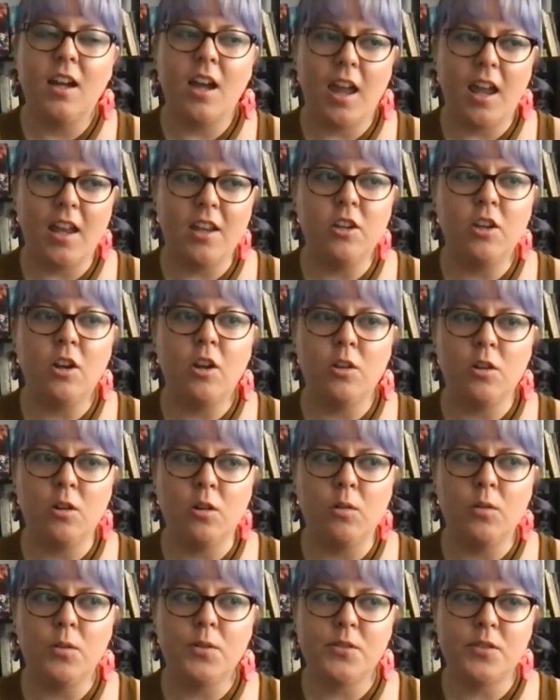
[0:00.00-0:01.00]
And you're
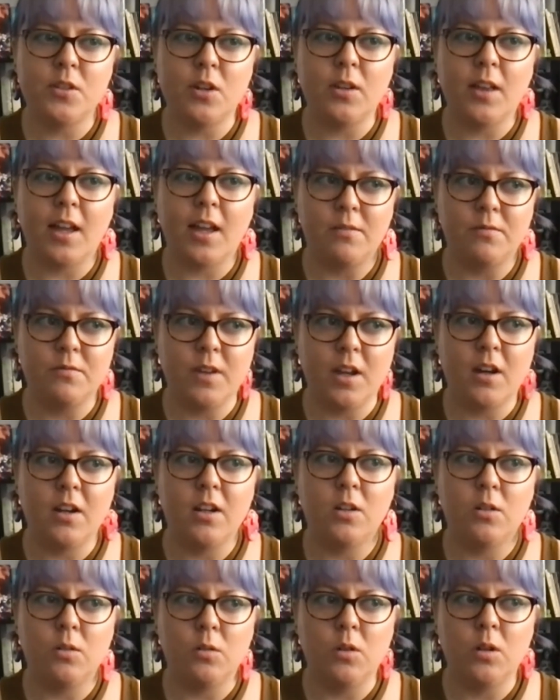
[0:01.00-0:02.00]
also like very
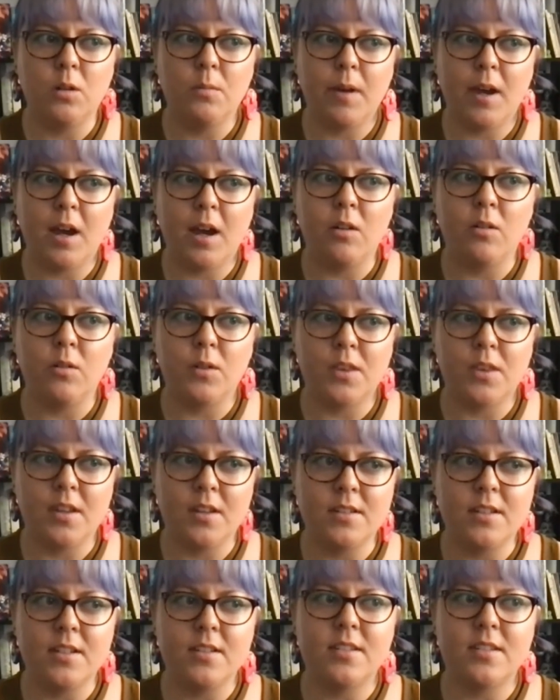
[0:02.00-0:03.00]
good about
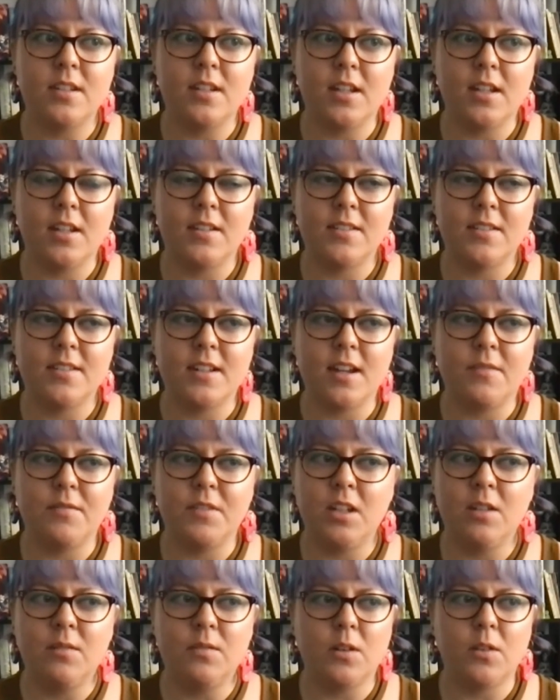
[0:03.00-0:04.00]
authenticity and stuff.
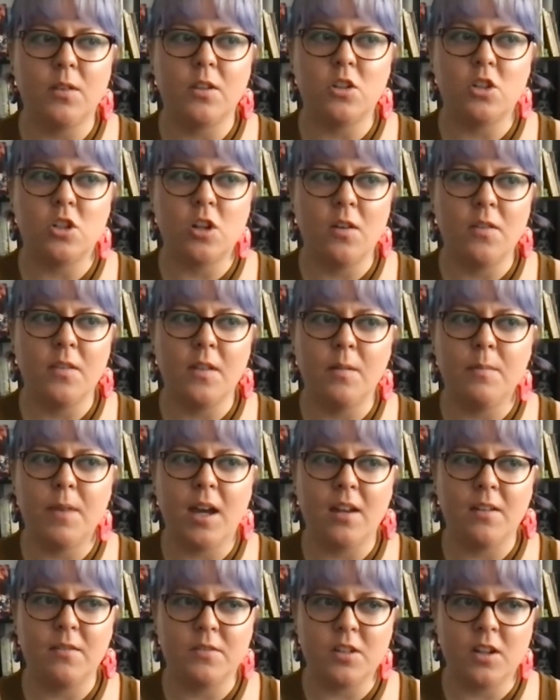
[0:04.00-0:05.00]
And even on the show, the
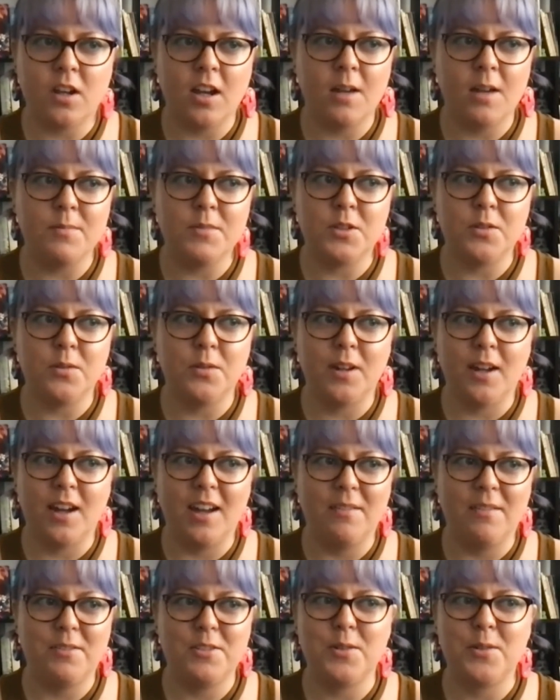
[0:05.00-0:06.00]
amount of times you and I
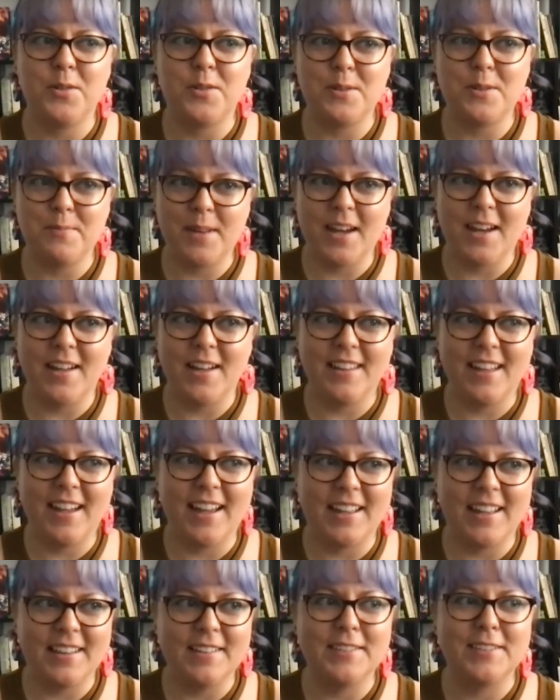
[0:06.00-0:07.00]
have talked about
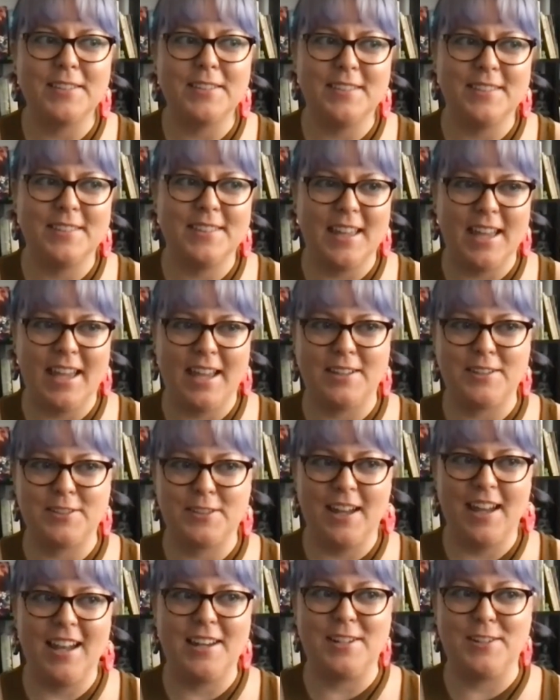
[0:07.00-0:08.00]
like the
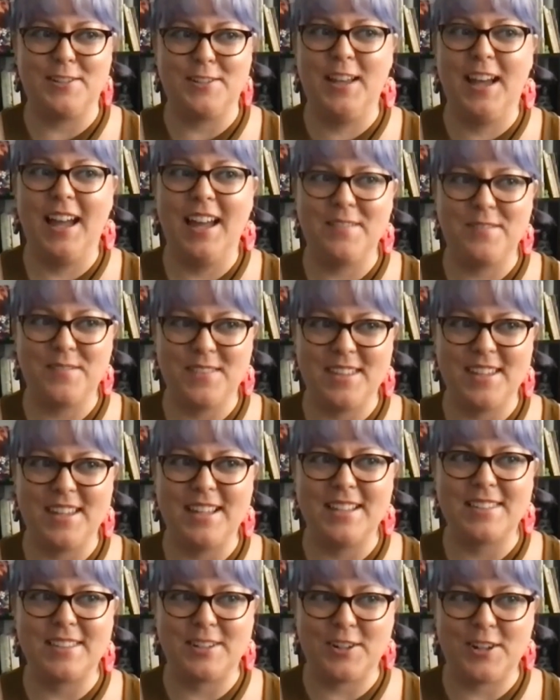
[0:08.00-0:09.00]
anxiety side of
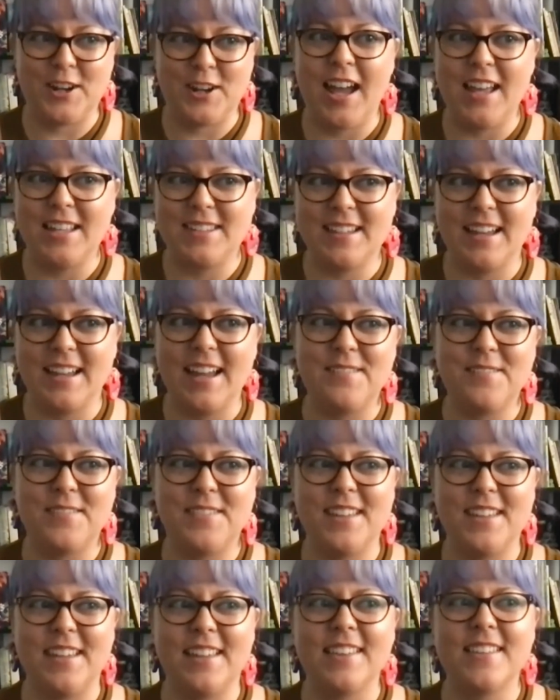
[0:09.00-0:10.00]
things, the shy side of
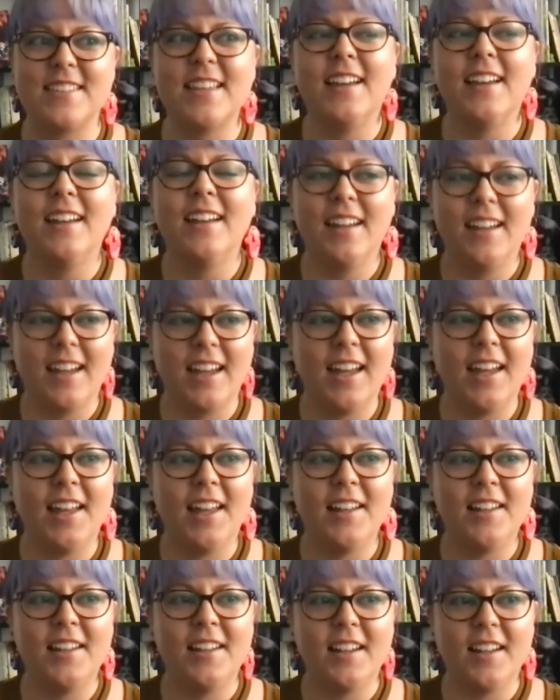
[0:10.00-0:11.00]
things.
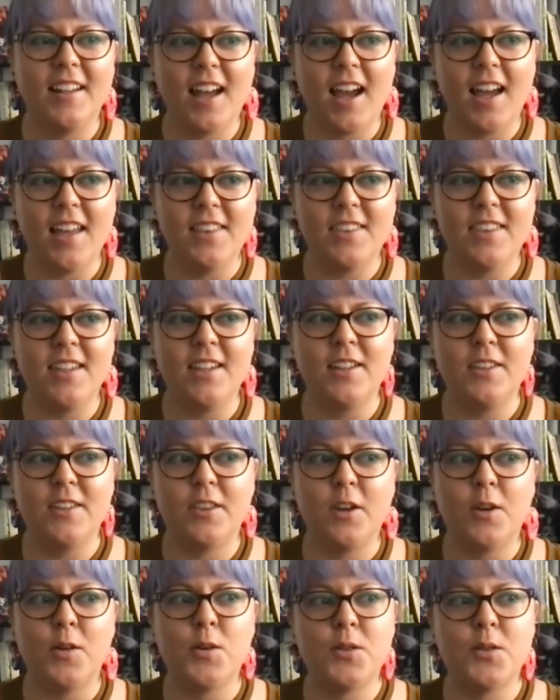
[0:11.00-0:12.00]
And I think
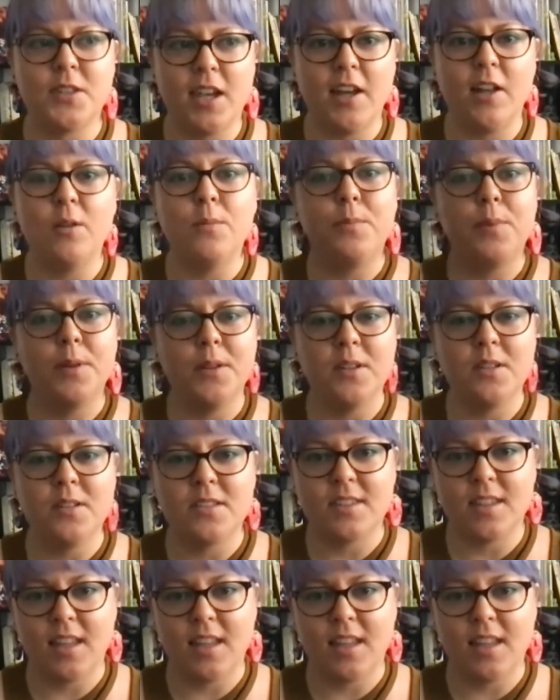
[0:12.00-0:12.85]
those helpers,